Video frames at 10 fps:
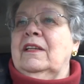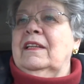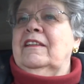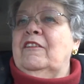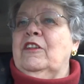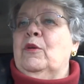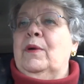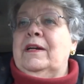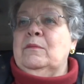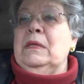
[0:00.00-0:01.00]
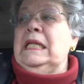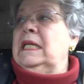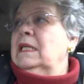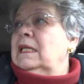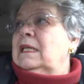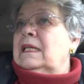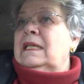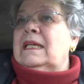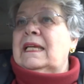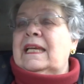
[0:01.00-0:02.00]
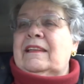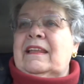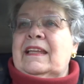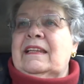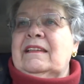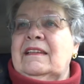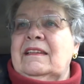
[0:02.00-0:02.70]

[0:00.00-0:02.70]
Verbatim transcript: and that required money. And then